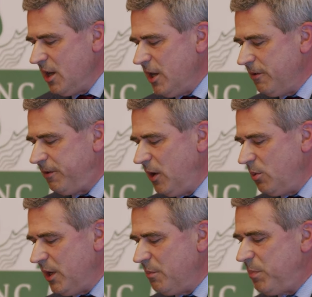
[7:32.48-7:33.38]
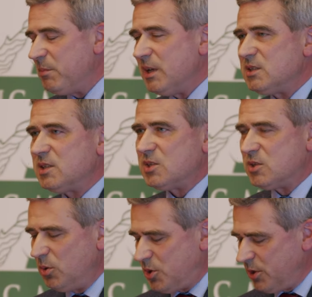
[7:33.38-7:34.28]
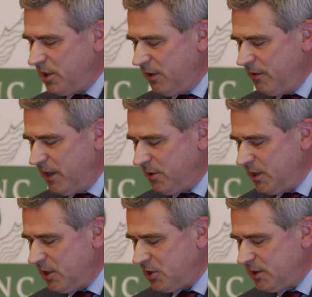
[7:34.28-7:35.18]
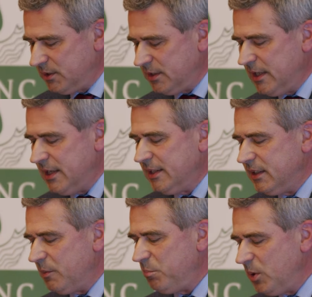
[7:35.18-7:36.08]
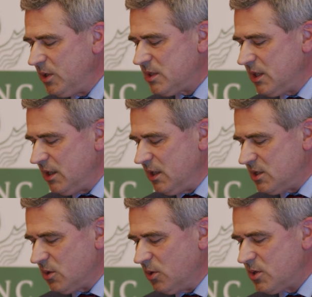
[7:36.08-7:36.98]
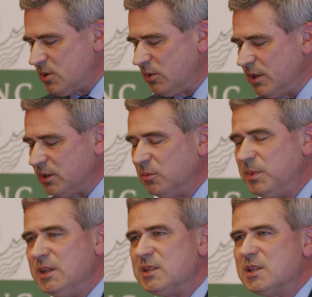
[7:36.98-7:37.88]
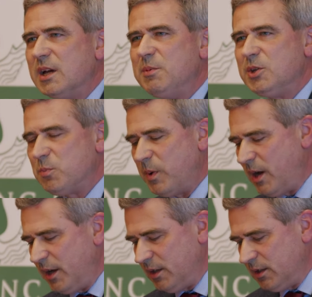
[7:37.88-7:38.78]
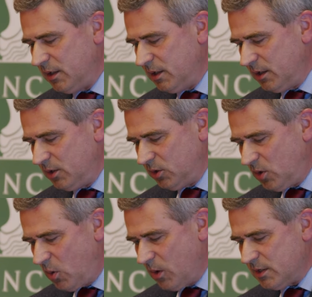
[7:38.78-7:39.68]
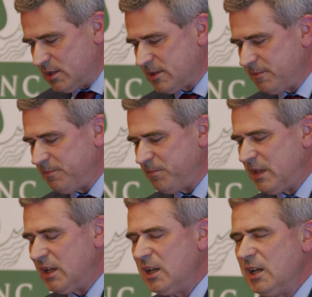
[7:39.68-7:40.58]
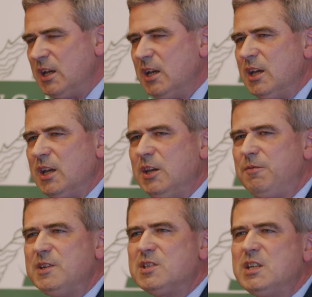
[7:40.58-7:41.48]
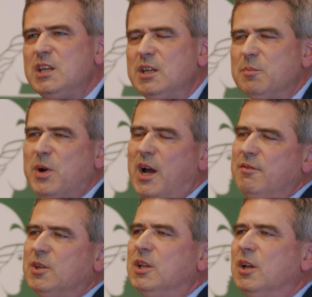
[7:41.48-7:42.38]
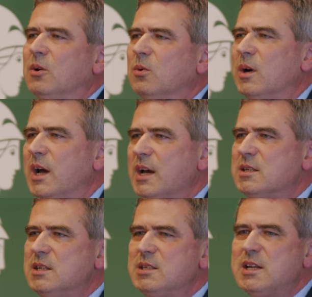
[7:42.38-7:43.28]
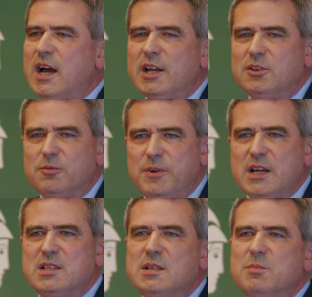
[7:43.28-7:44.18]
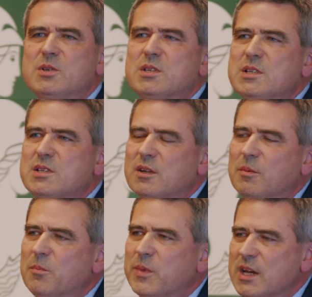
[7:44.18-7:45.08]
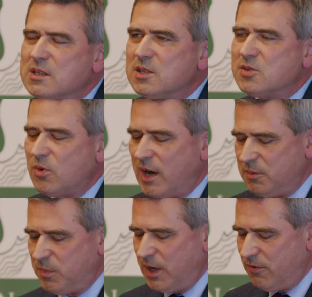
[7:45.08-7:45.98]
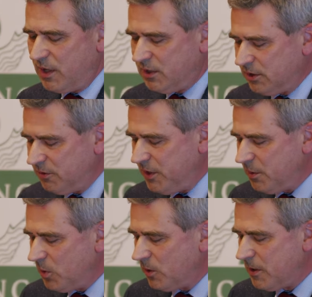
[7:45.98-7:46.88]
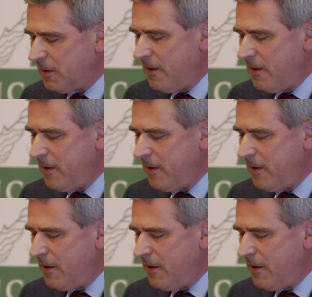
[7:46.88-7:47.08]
If law implements social evaluation, then policy is also to be established by the courts. If you see private law as this kind of flexible system, as described by Walter Wilborg,